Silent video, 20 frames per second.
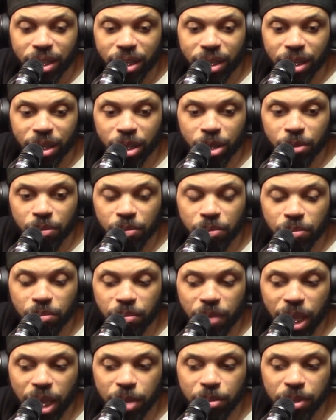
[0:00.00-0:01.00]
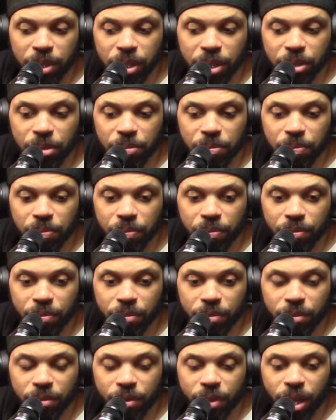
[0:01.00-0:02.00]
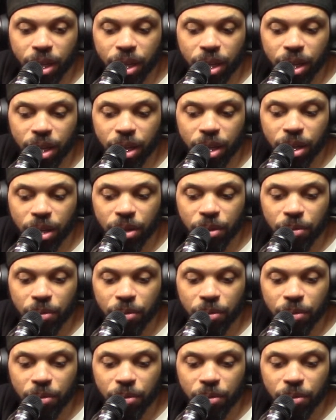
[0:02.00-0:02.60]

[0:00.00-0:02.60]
um, maybe uh,